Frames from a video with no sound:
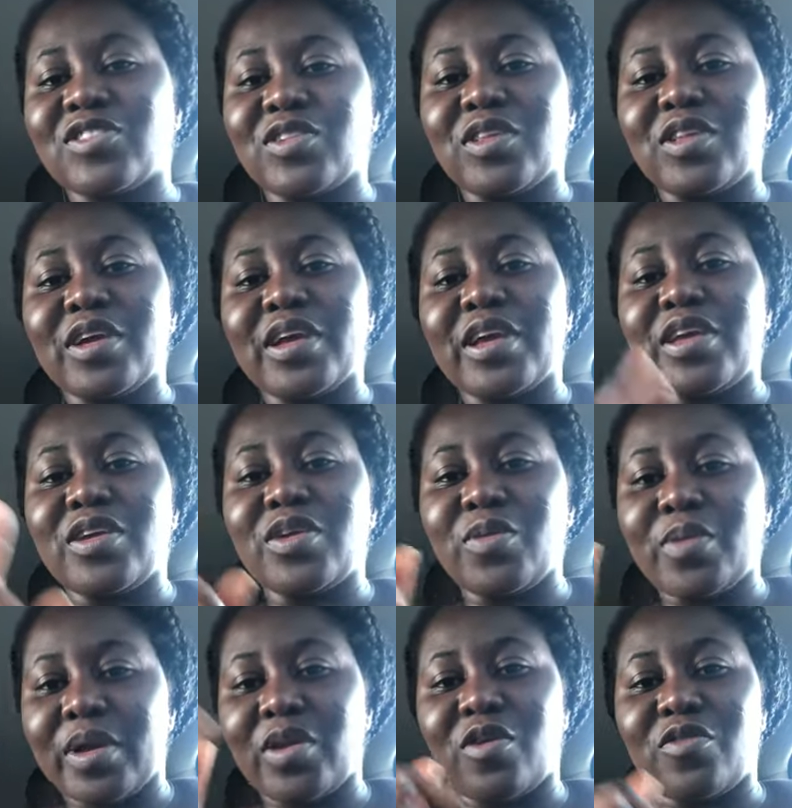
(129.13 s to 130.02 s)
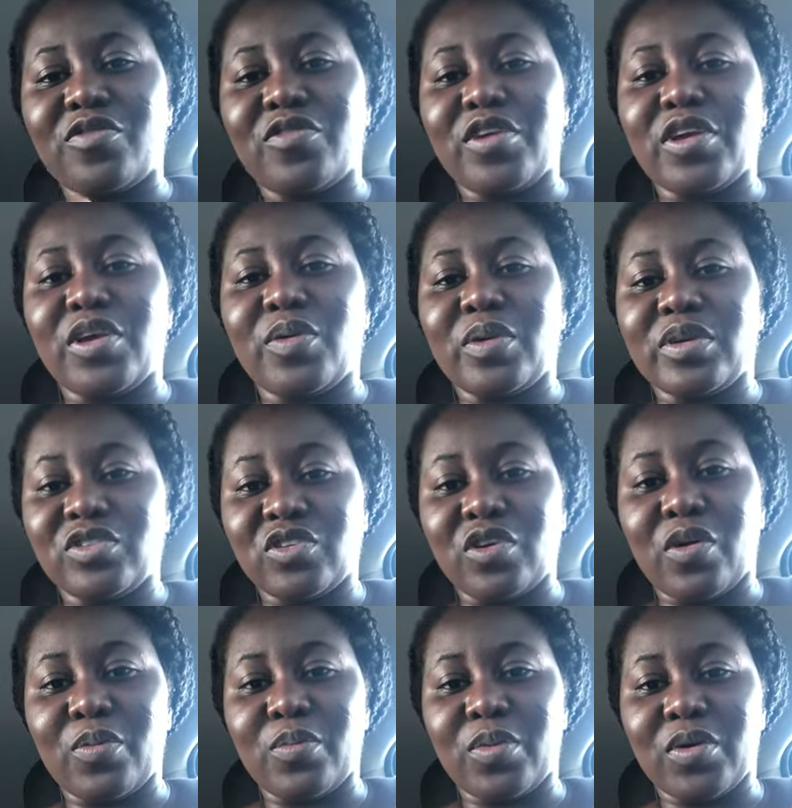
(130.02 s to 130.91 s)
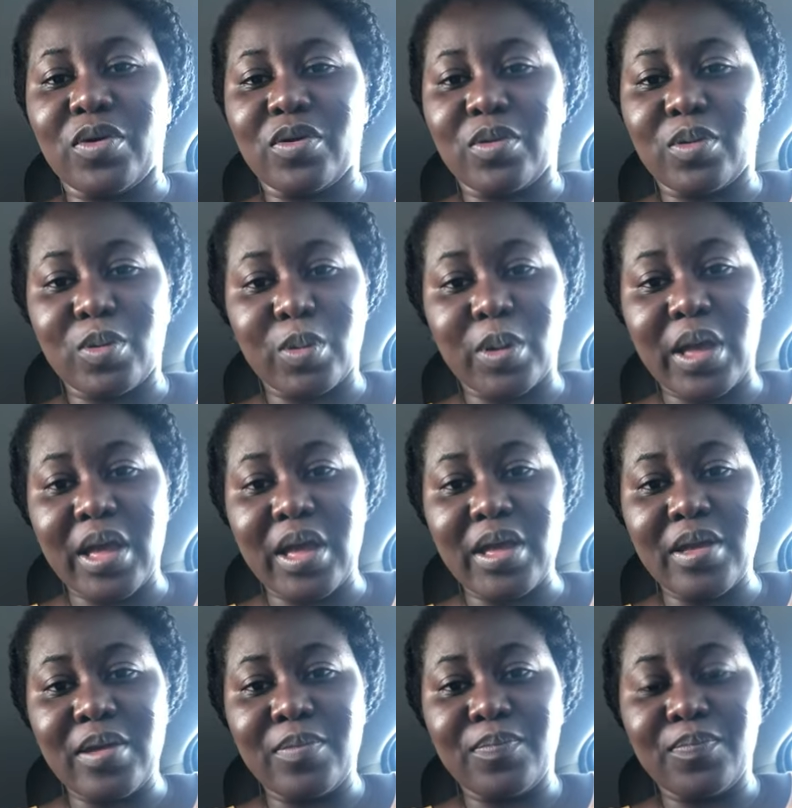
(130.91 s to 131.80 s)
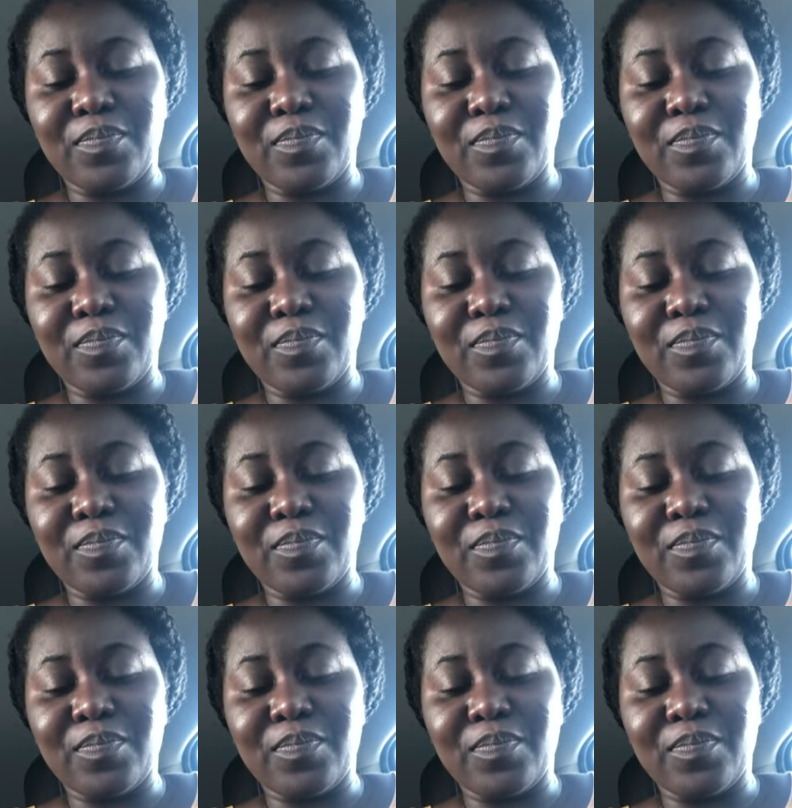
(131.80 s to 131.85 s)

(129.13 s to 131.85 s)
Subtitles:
to look at you and offer you a job, okay?